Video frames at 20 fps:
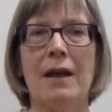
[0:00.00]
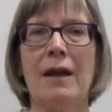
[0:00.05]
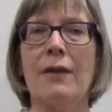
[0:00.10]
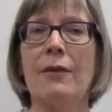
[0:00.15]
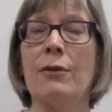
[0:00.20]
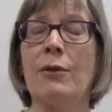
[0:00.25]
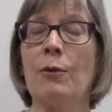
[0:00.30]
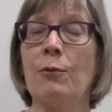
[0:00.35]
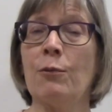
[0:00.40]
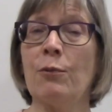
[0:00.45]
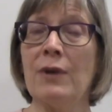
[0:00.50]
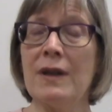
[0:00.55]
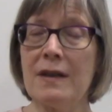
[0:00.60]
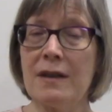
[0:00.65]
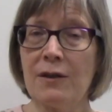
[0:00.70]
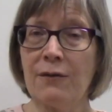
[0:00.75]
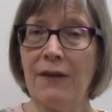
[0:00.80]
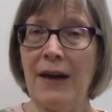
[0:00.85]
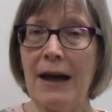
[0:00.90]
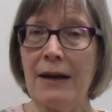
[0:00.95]
The
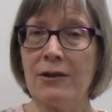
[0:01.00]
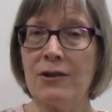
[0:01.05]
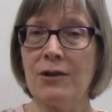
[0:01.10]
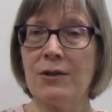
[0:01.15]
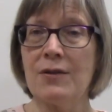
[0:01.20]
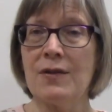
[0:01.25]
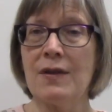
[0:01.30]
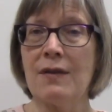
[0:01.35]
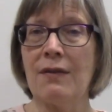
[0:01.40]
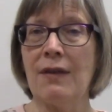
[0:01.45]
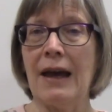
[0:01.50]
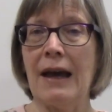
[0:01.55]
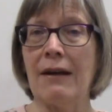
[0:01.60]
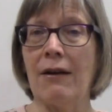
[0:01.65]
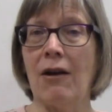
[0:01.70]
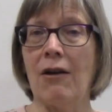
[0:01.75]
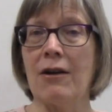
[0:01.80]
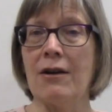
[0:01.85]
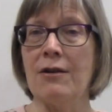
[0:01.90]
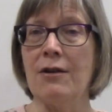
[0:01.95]
risk factors that
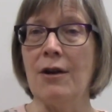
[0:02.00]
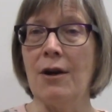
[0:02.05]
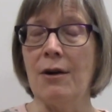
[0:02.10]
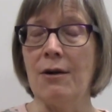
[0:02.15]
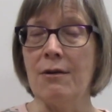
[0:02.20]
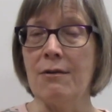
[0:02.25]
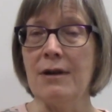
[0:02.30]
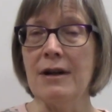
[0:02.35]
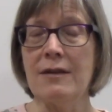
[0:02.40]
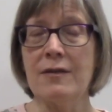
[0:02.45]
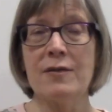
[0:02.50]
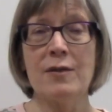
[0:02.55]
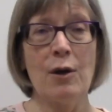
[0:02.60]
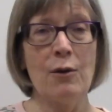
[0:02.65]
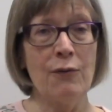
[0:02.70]
are known so